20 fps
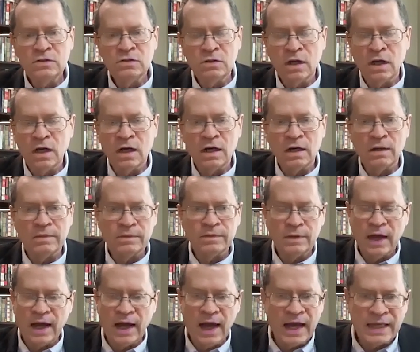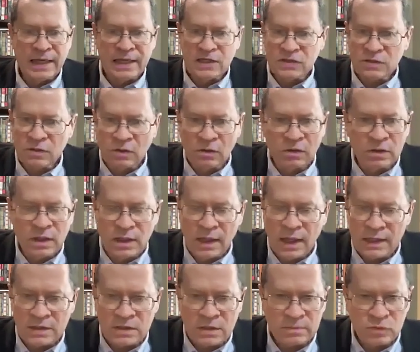I guess they're
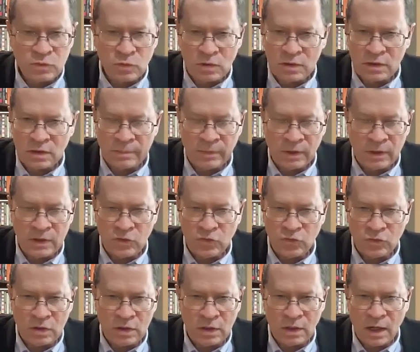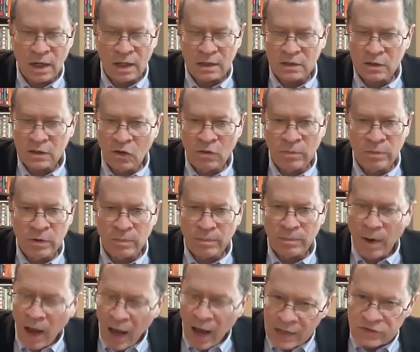looking at some sort of demolition in October,
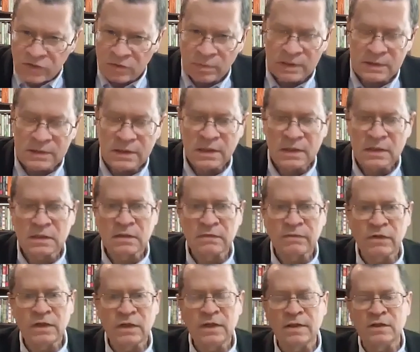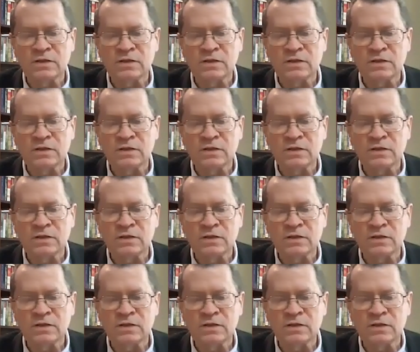possibly tentatively.